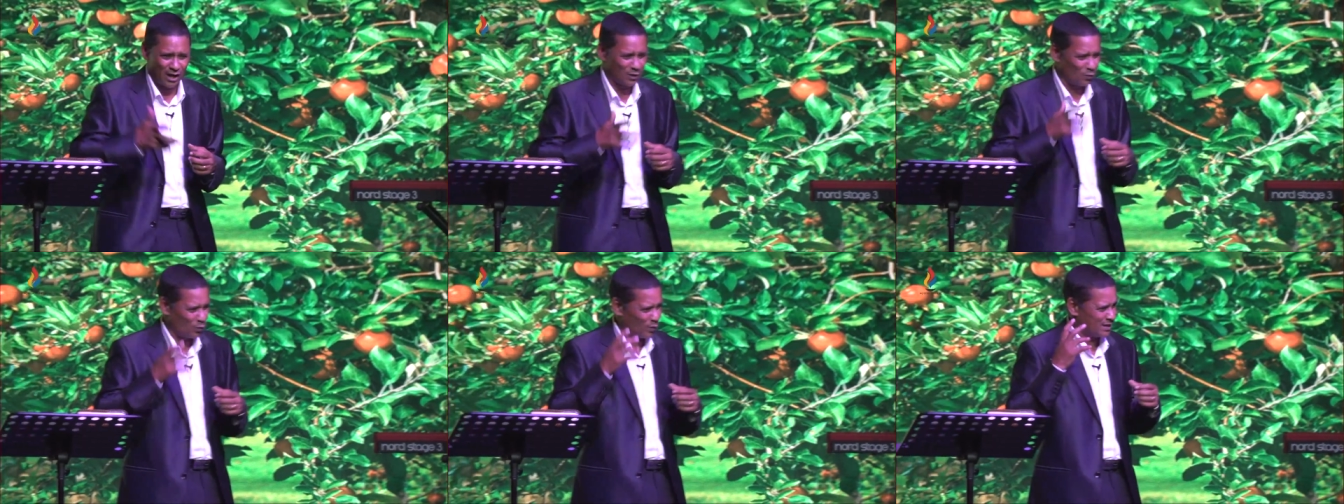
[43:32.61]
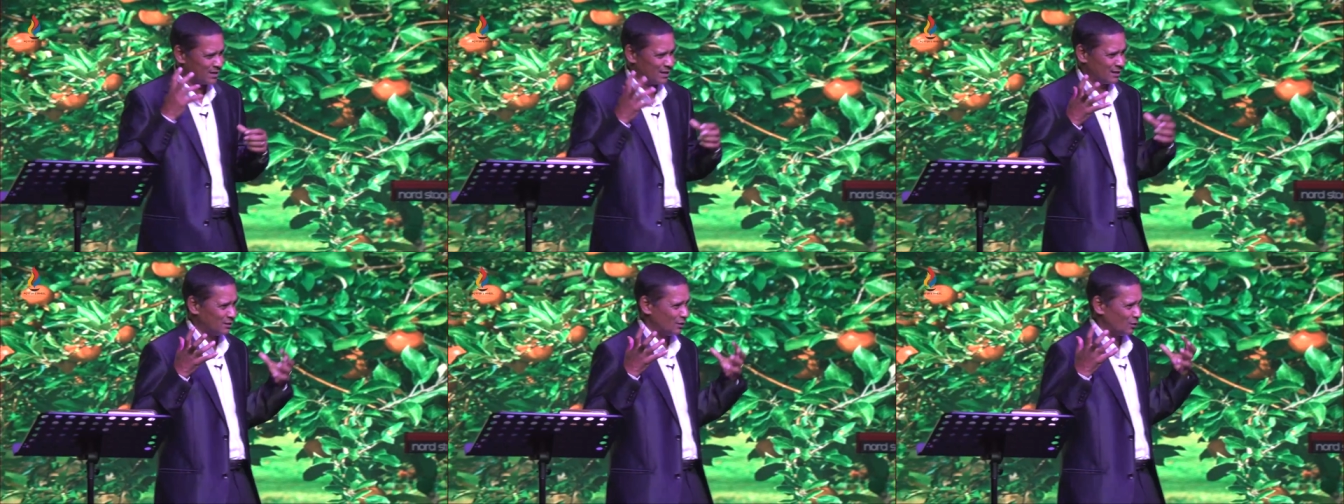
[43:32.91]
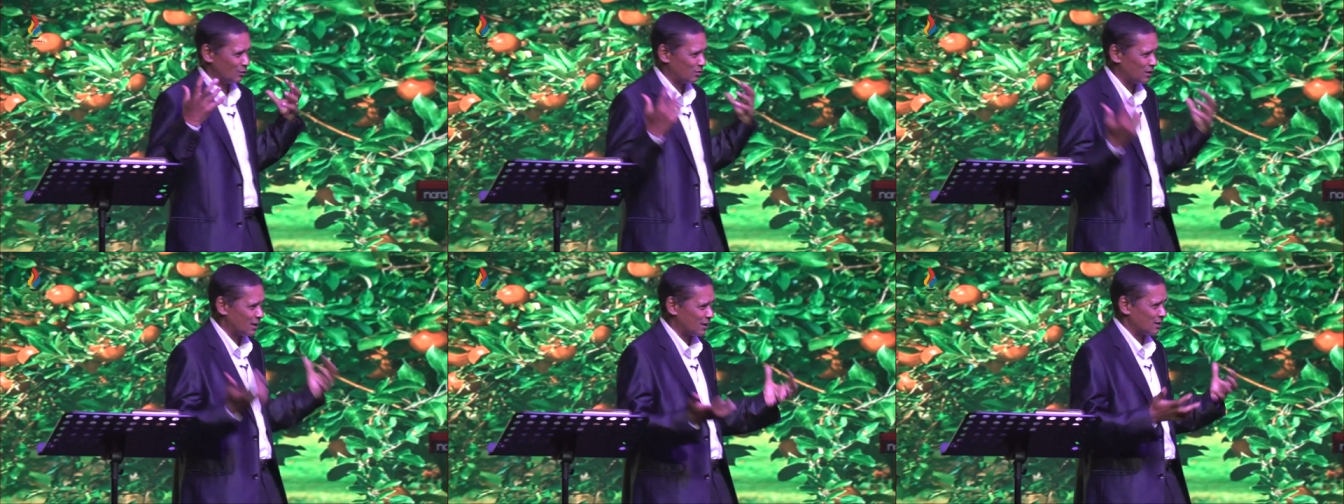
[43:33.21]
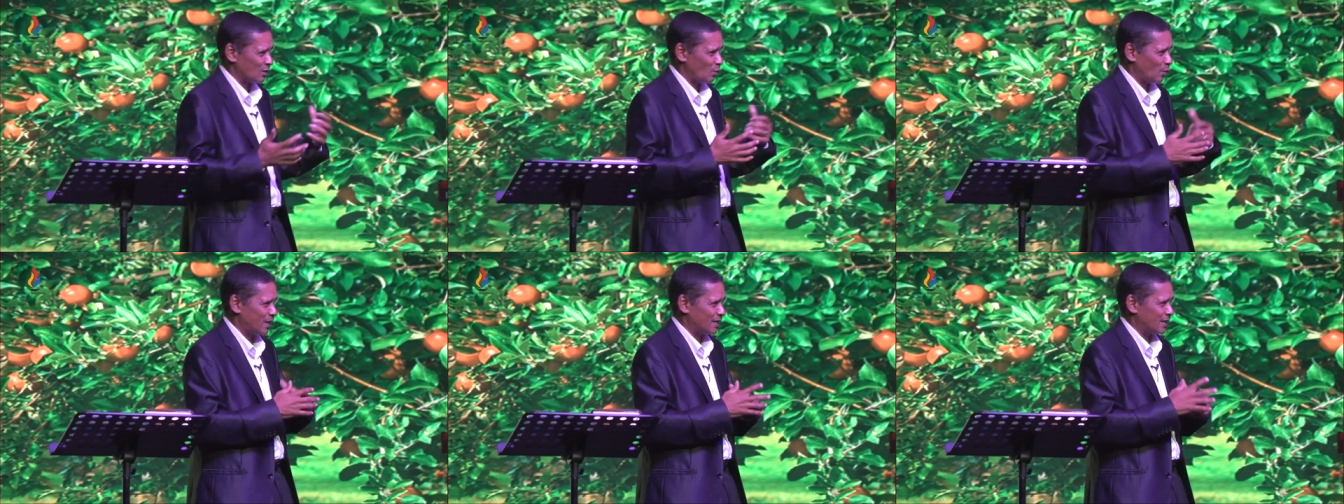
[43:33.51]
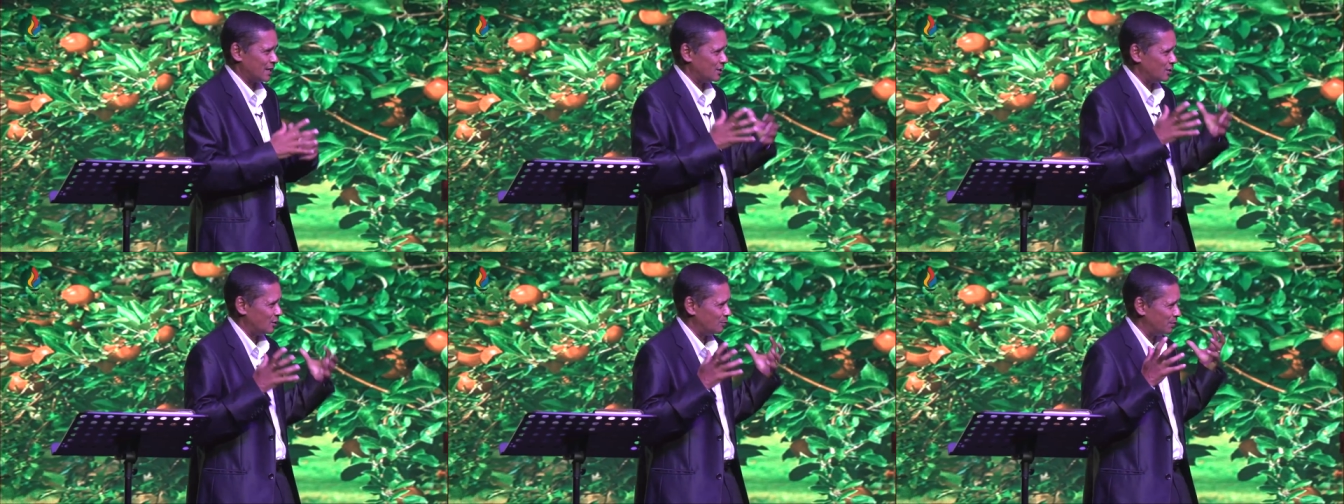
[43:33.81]
the way that you think, the way
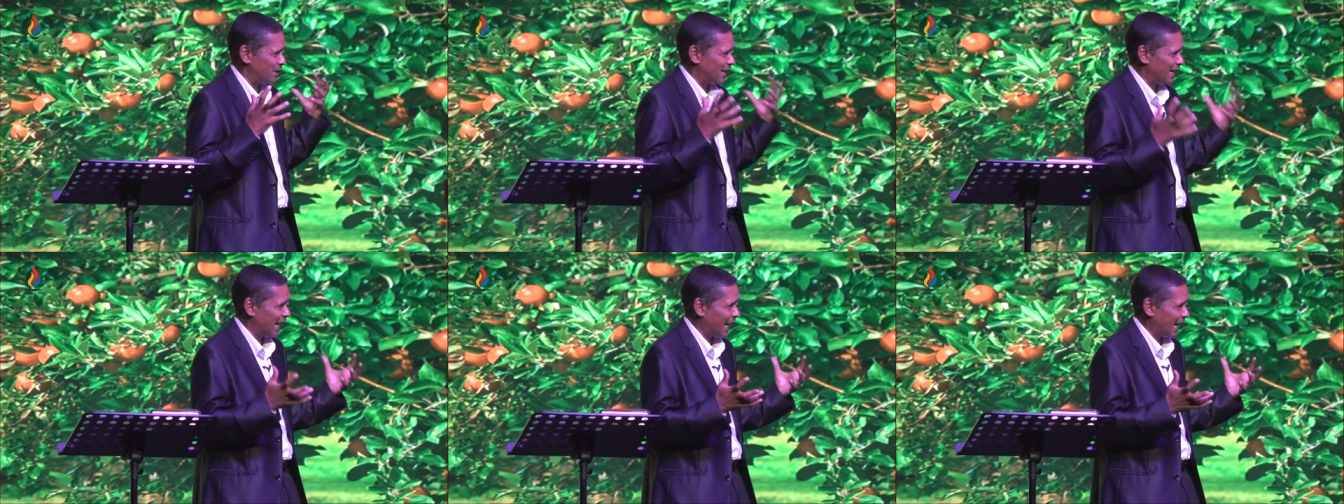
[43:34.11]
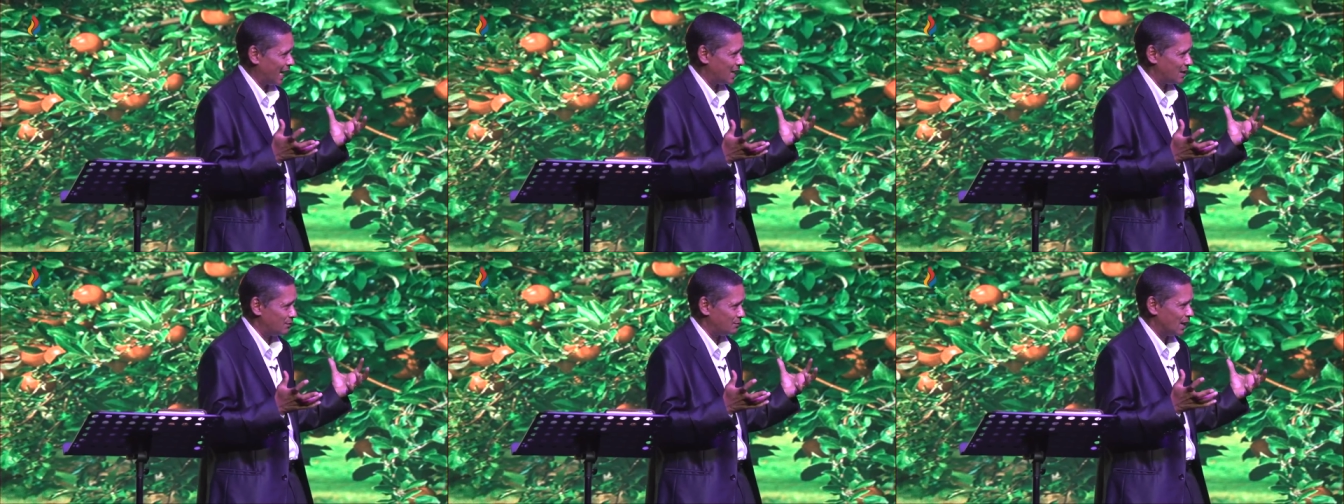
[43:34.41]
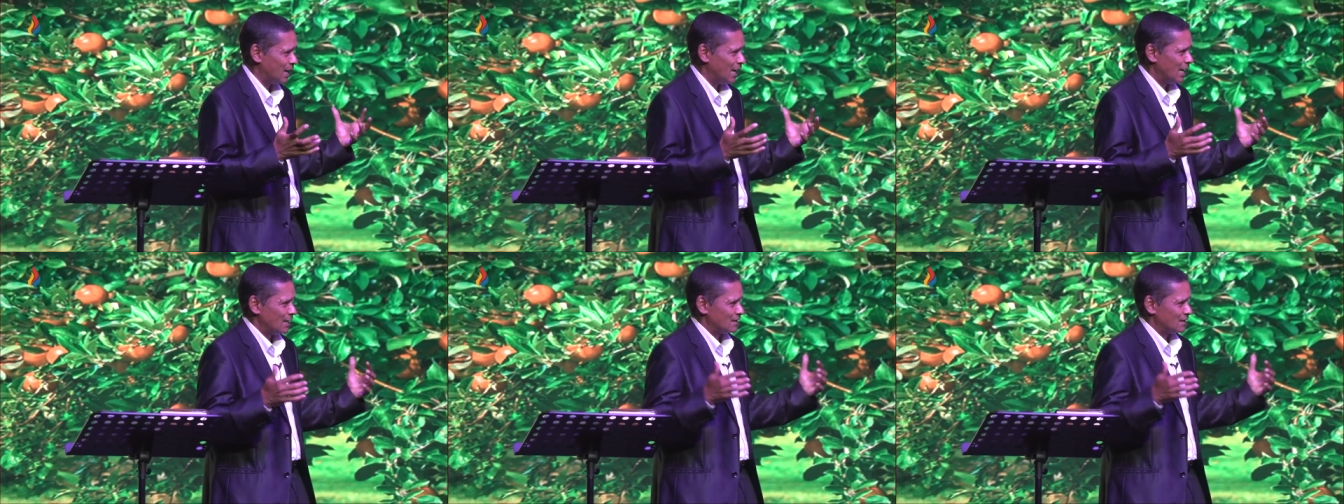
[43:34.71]
that you behave,